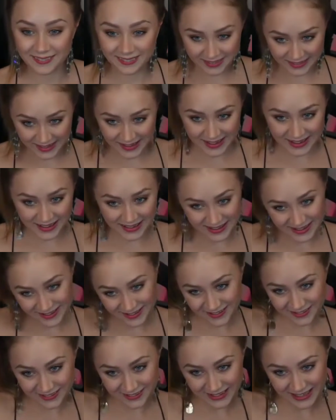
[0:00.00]
Thank
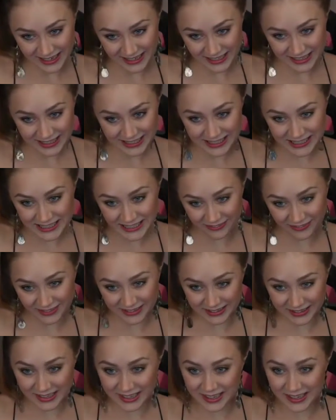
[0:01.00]
you, Naki, for
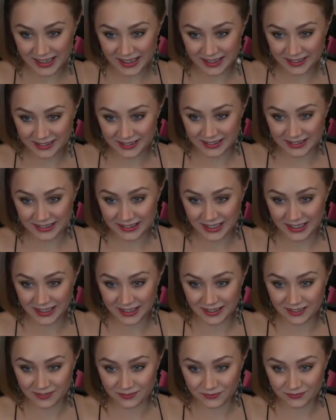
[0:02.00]
saying I look
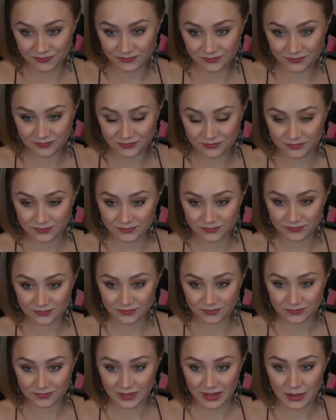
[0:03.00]
stunning.
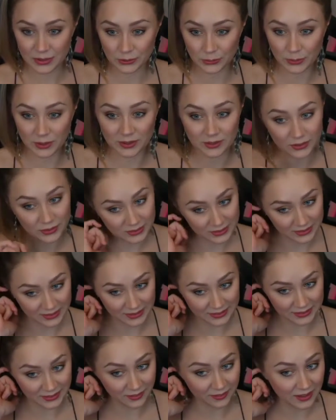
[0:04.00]
You just wanted someone to
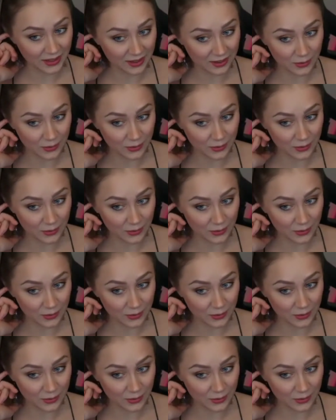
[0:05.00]
test it. Okay,